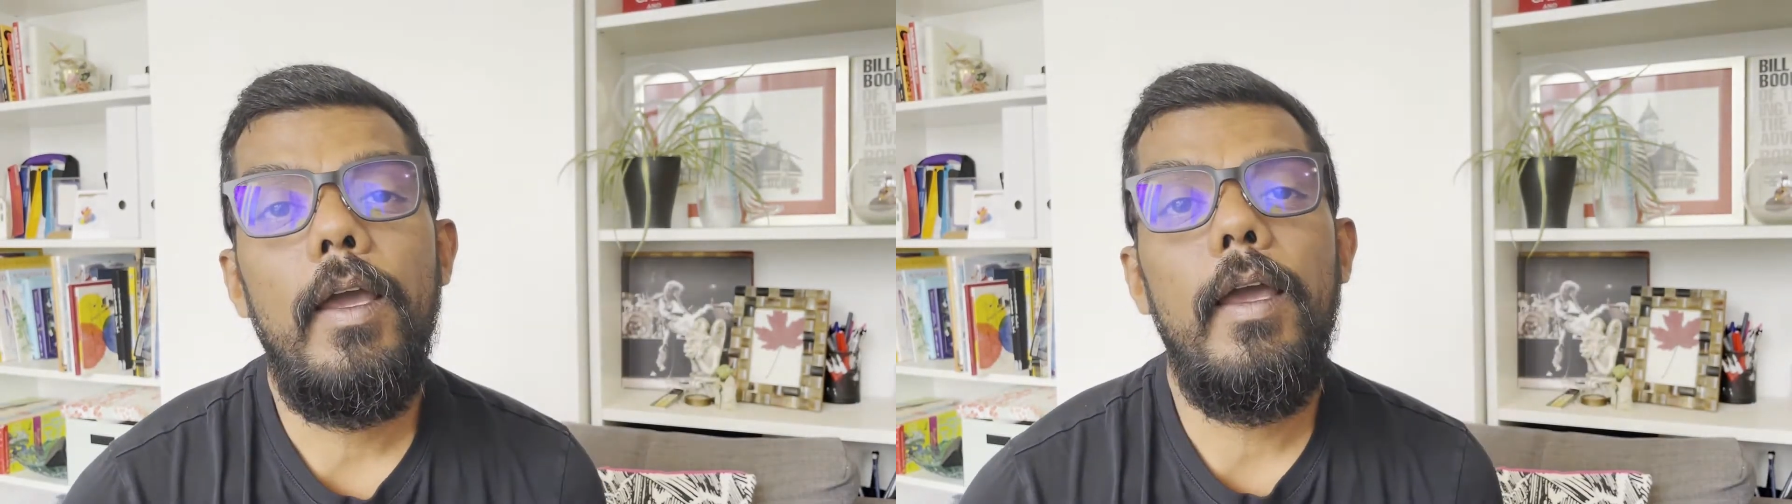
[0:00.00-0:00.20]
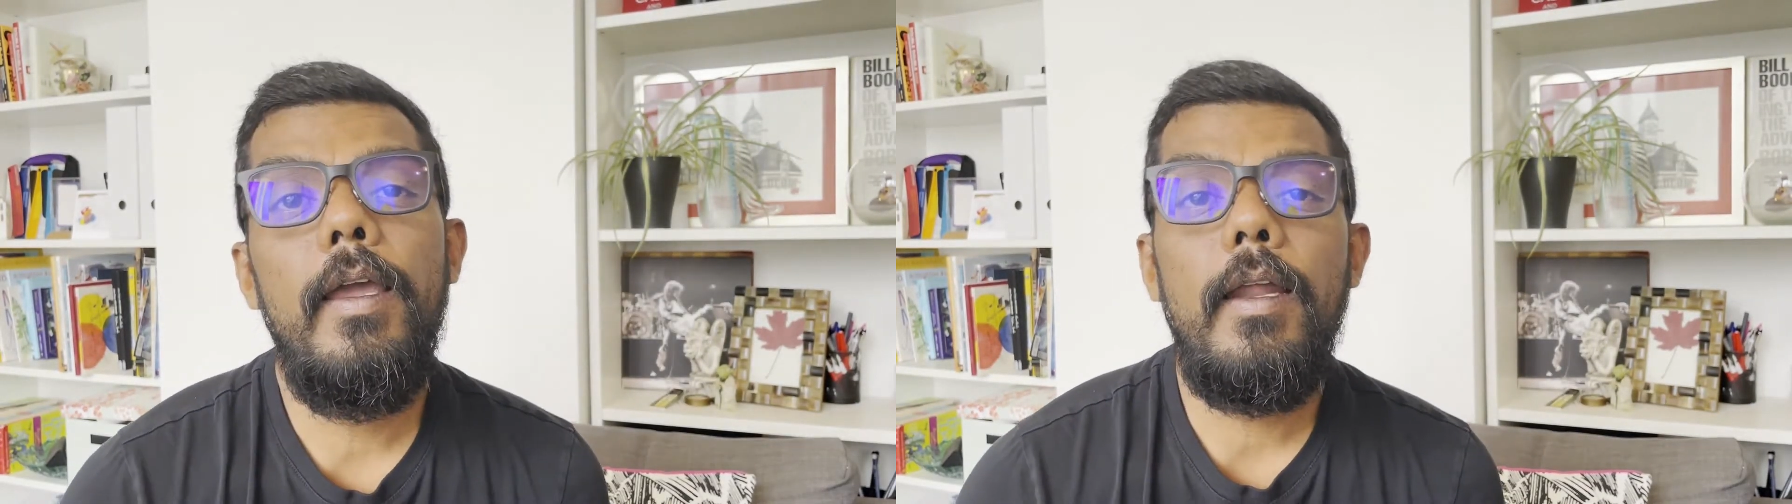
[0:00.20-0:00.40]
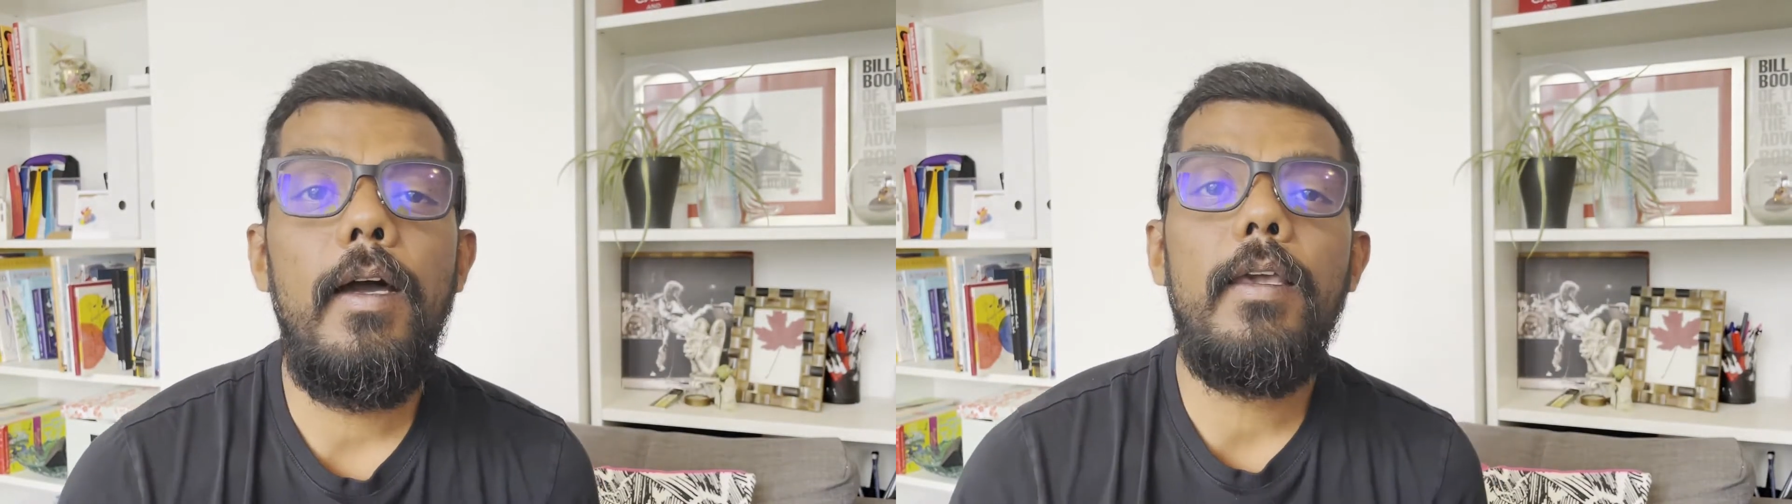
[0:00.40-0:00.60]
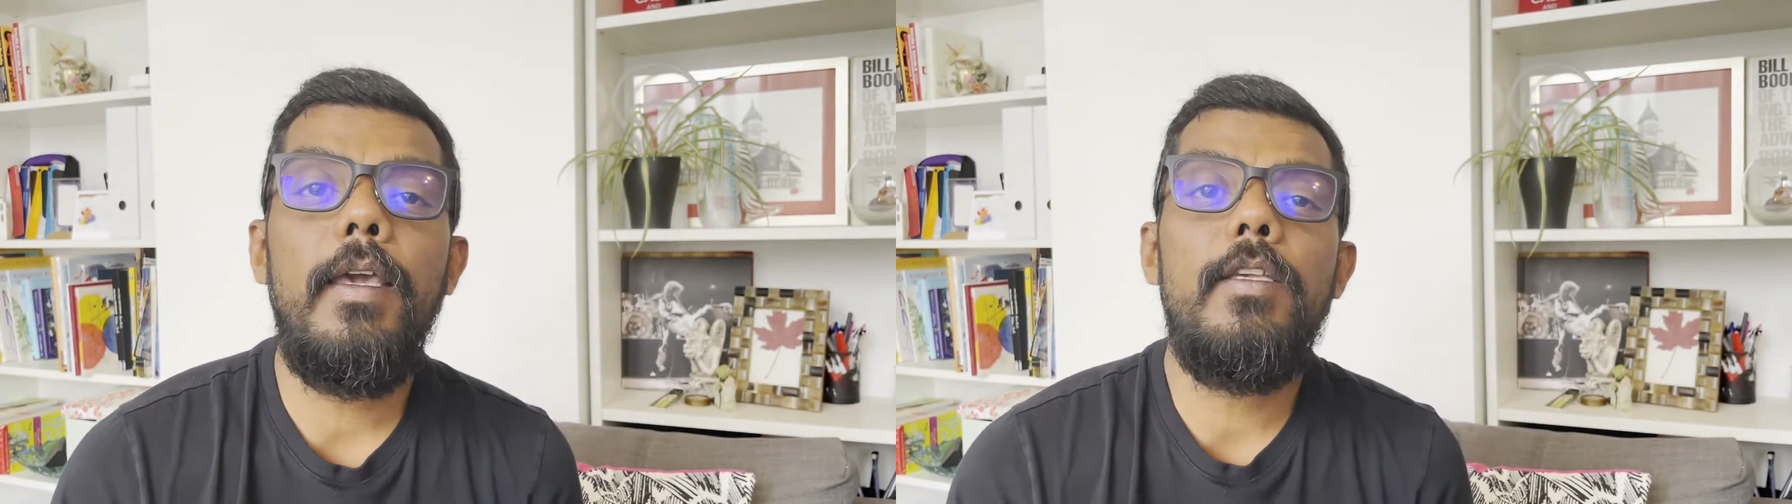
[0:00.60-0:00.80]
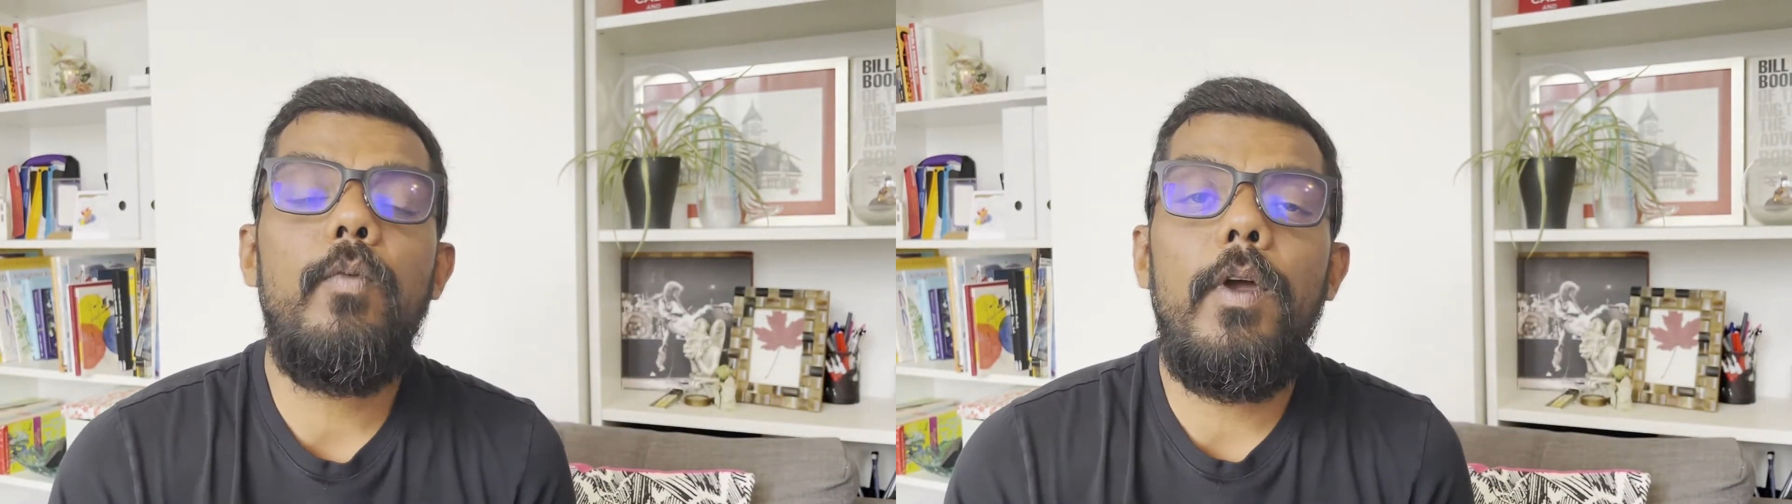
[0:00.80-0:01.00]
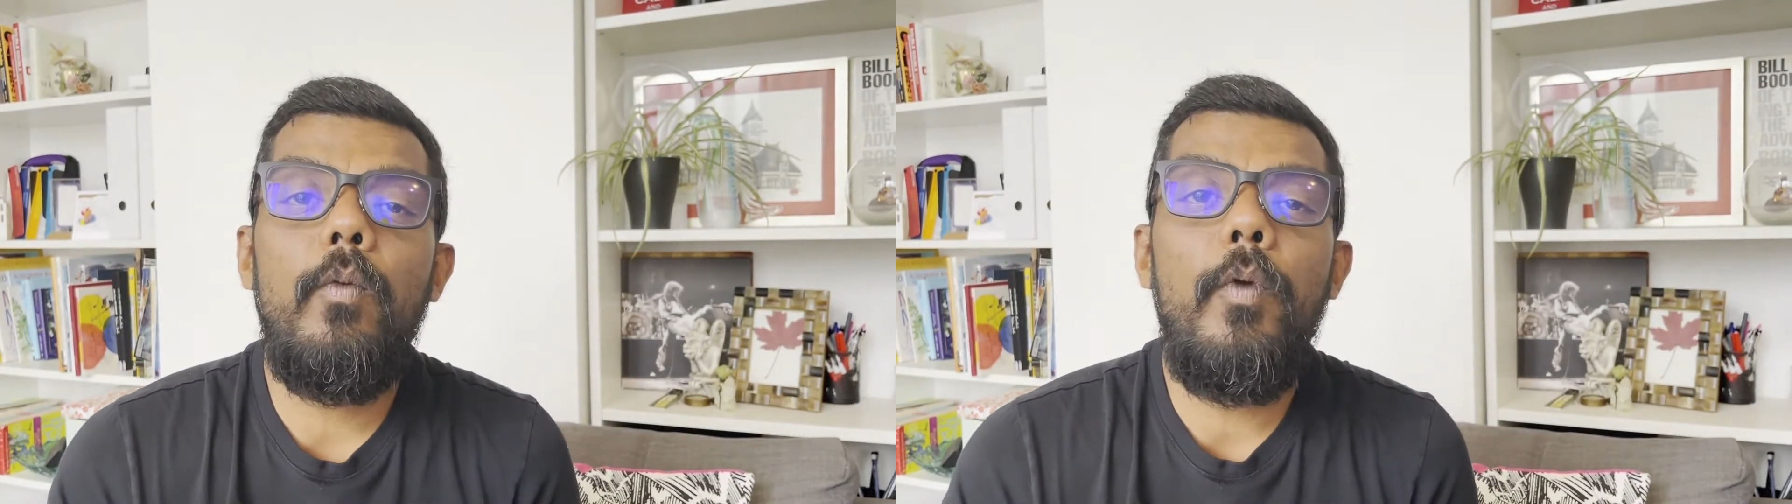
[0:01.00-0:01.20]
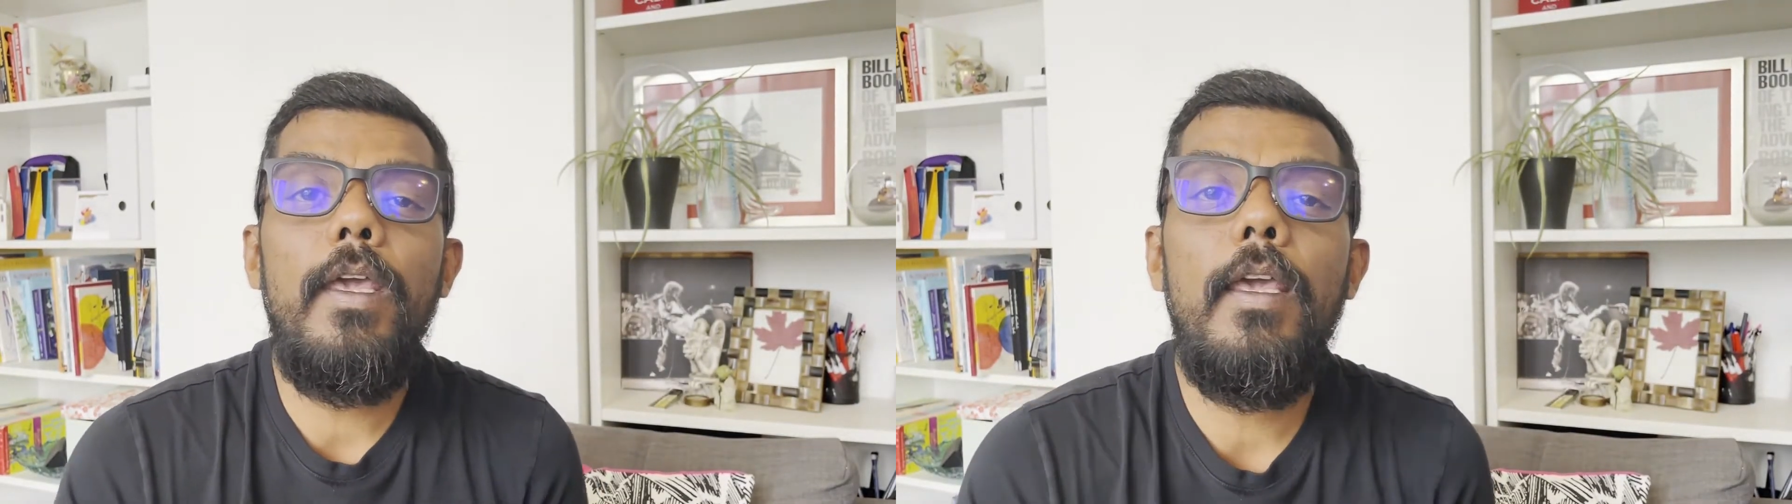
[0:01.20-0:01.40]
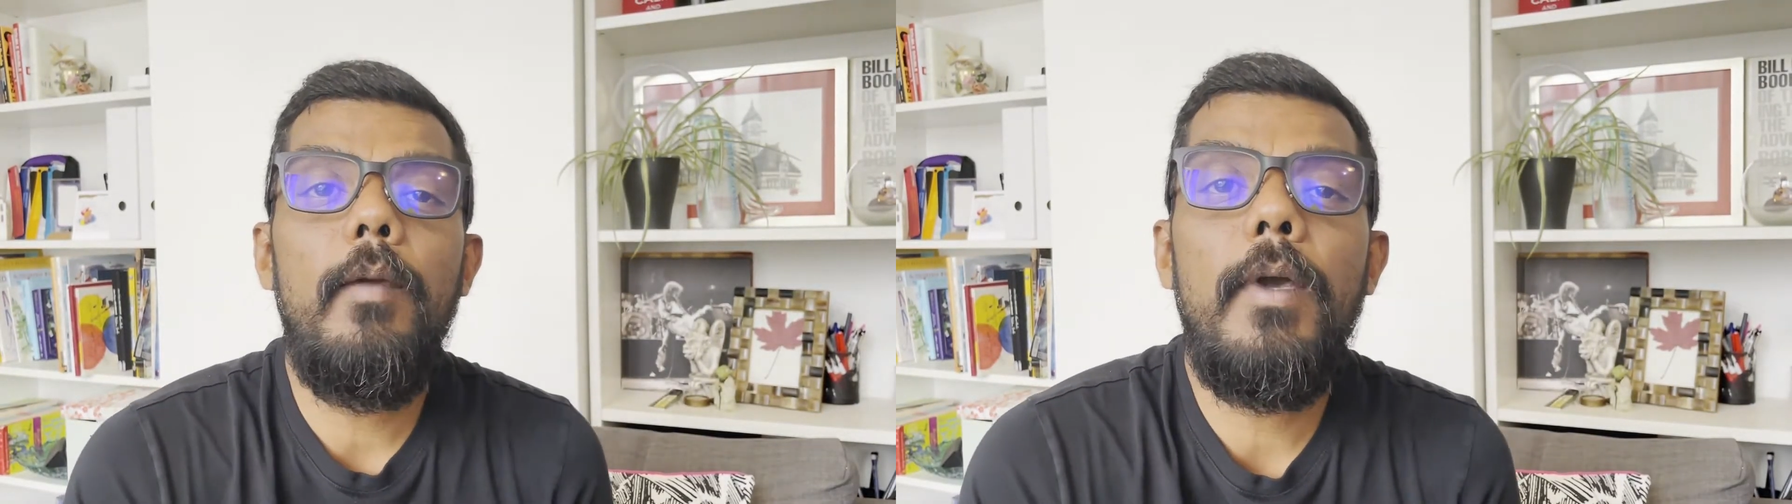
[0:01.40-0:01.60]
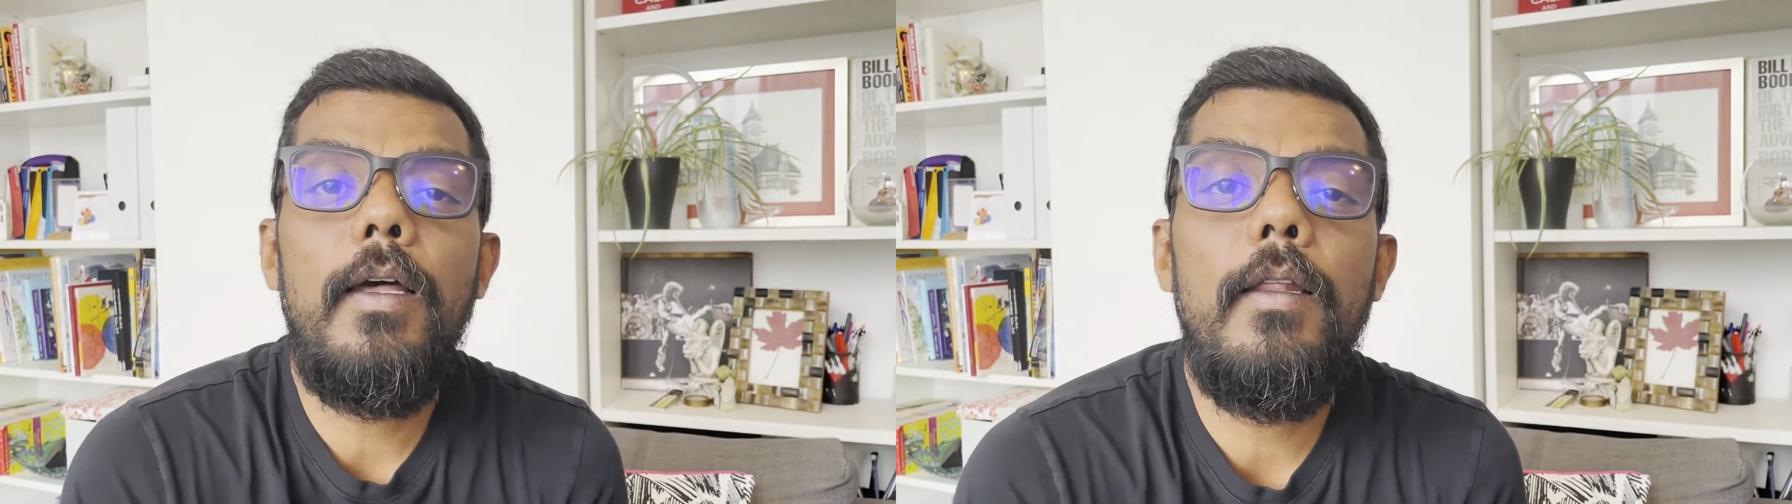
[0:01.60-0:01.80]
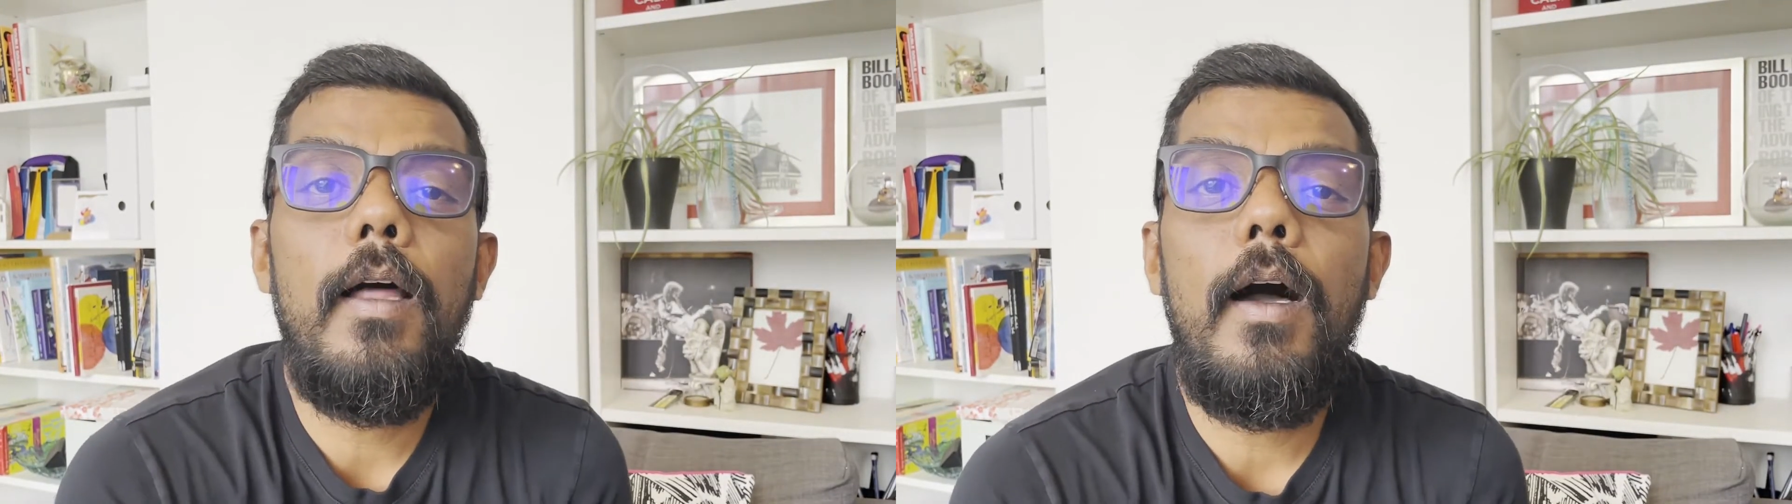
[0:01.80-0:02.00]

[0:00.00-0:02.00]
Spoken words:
In our case, when we email